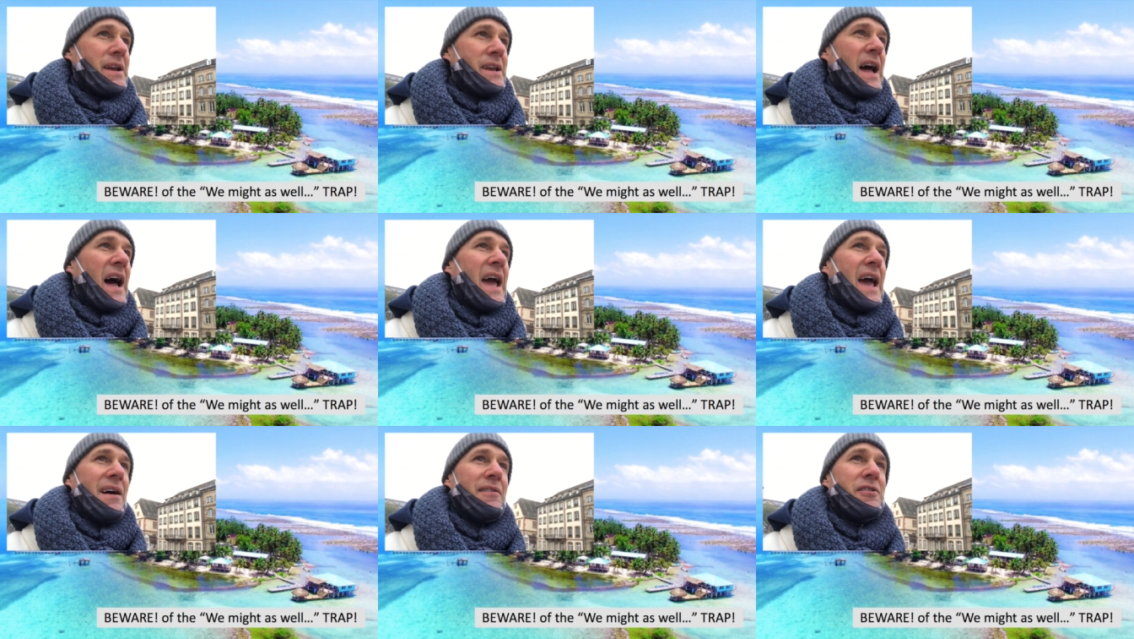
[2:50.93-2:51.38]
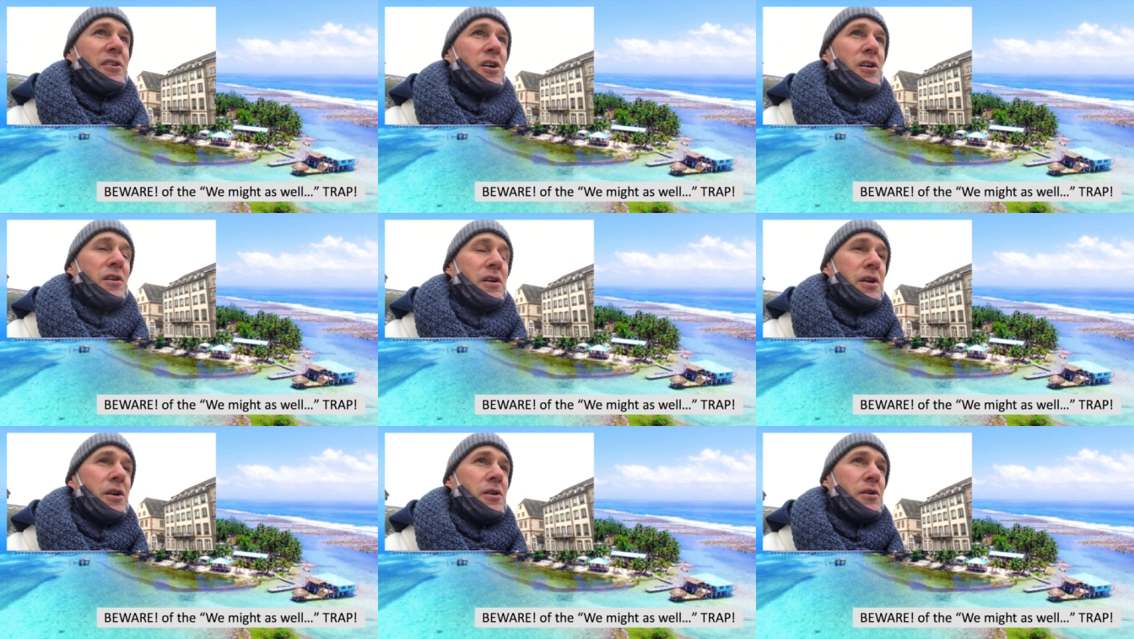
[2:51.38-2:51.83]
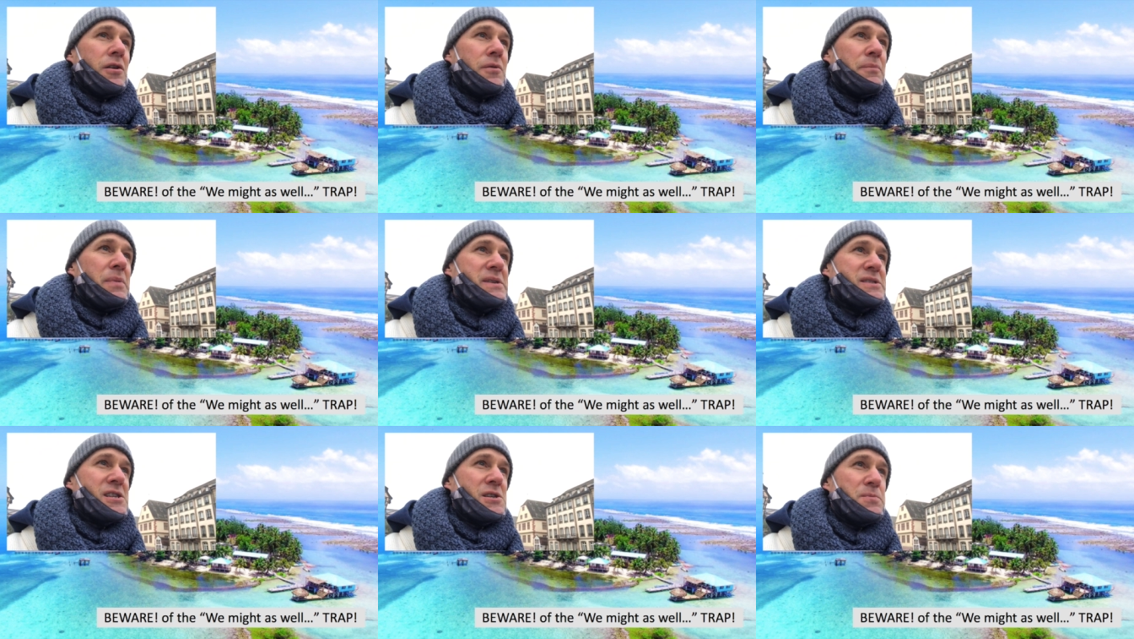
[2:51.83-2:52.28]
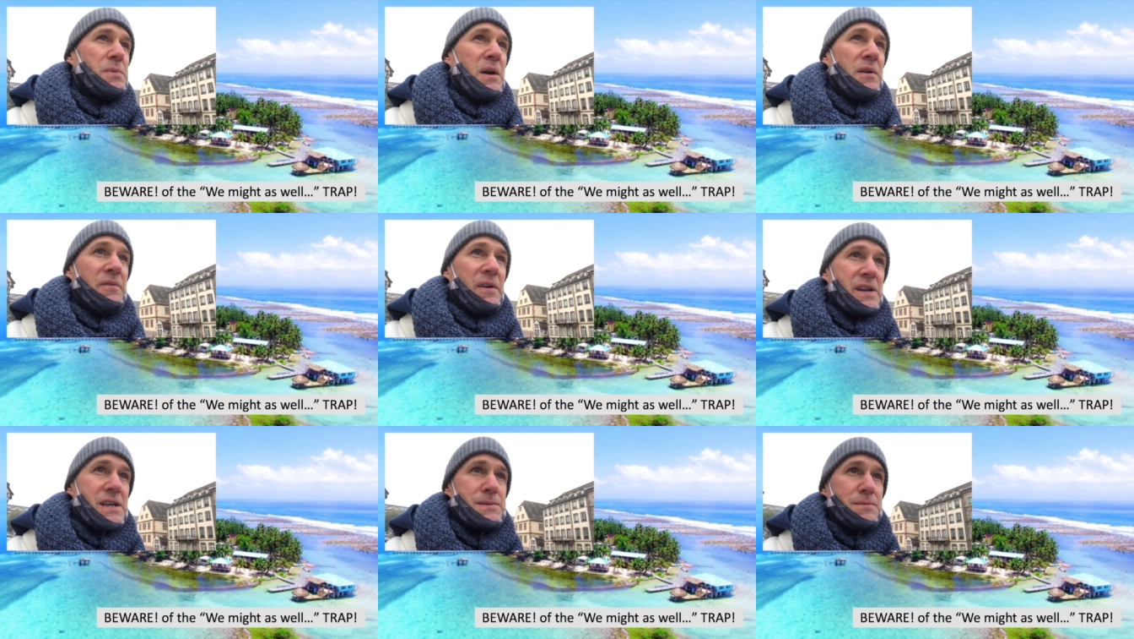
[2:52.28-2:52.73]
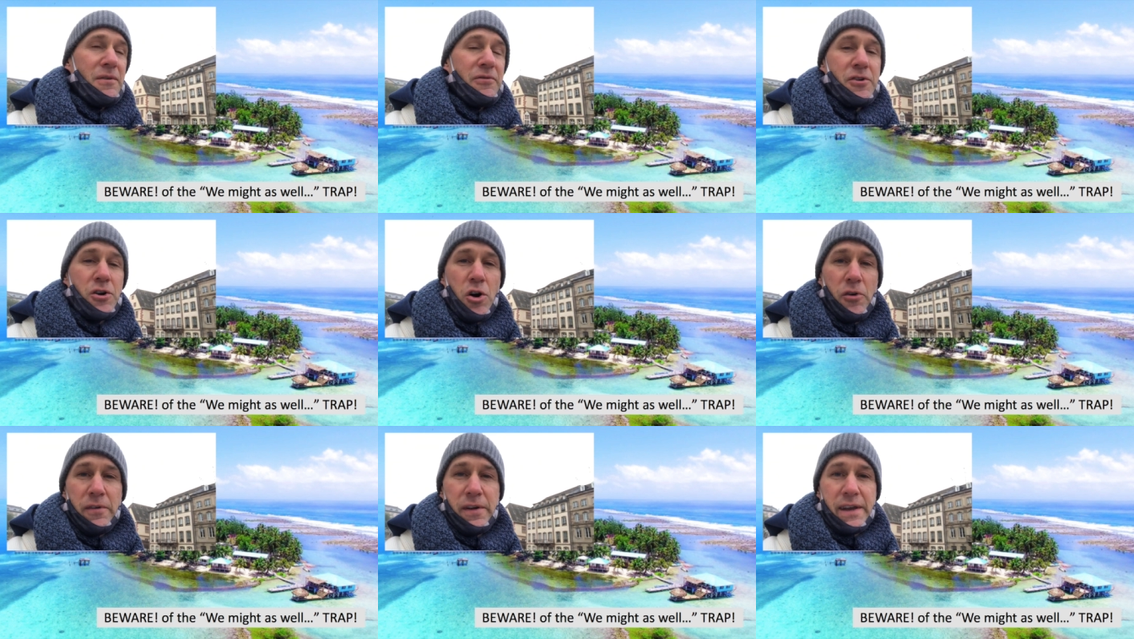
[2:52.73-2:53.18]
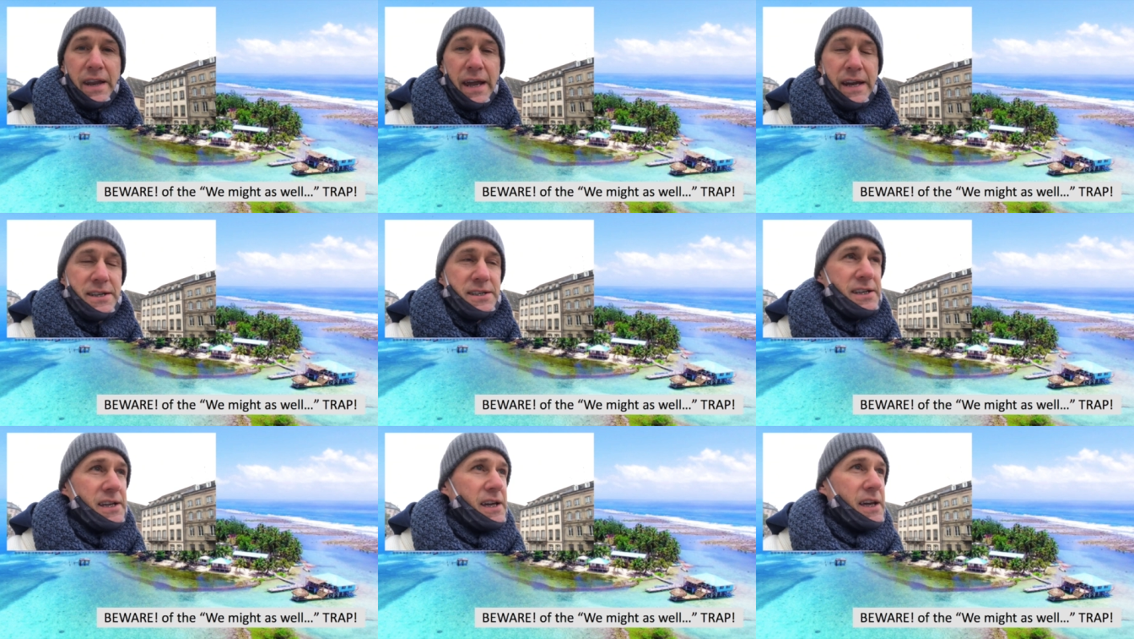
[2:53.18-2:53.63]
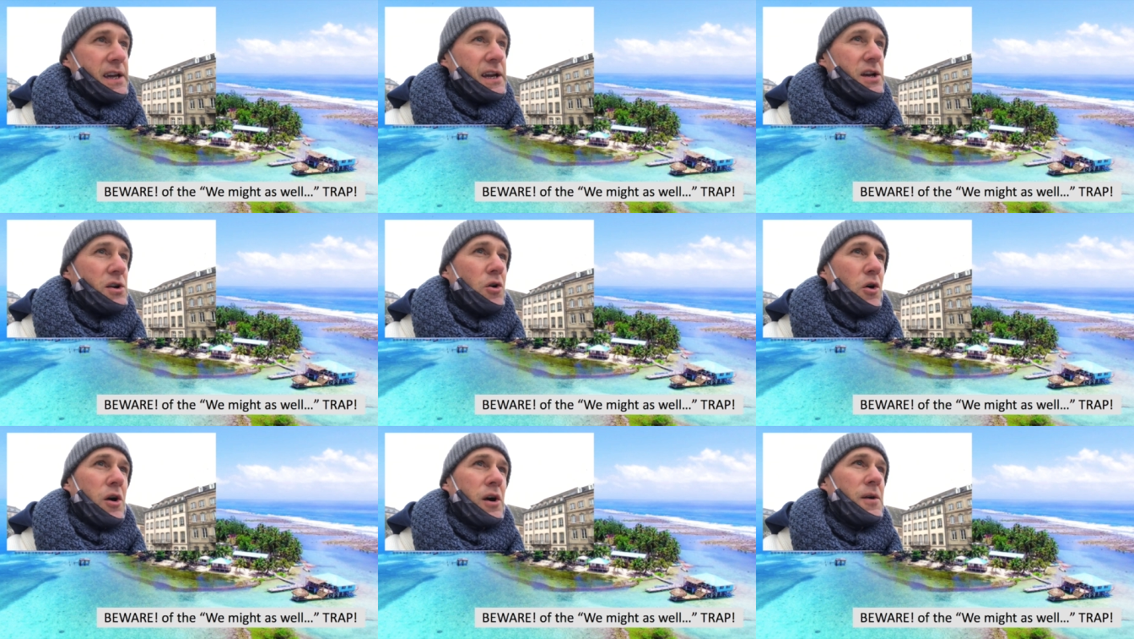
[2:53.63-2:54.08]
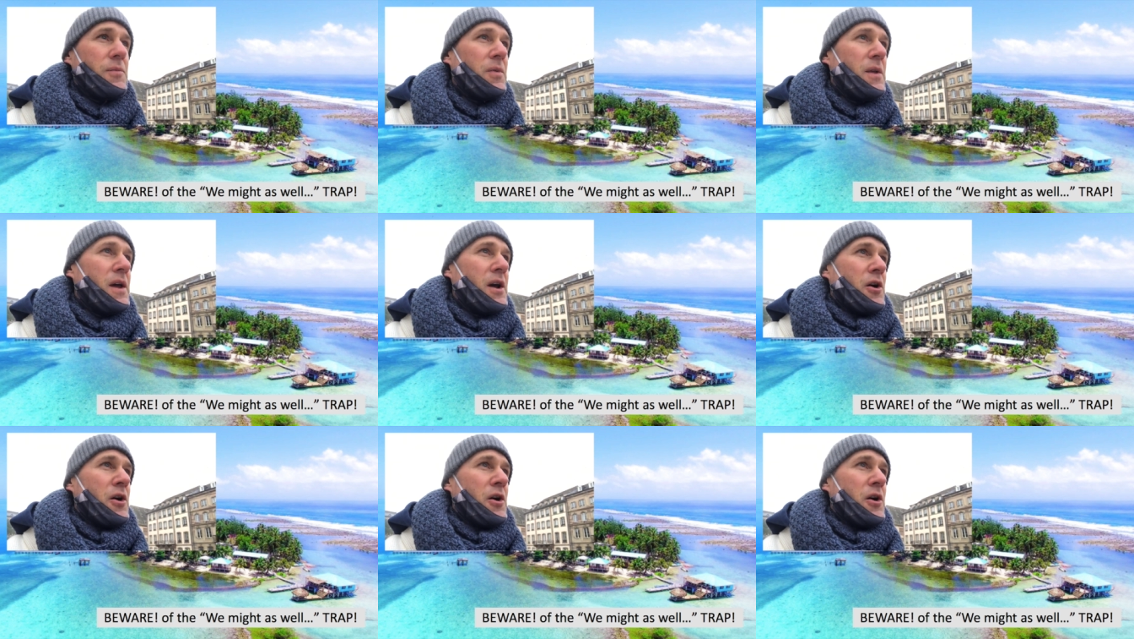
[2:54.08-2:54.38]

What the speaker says: Not having your business be a victim of COVID-19 or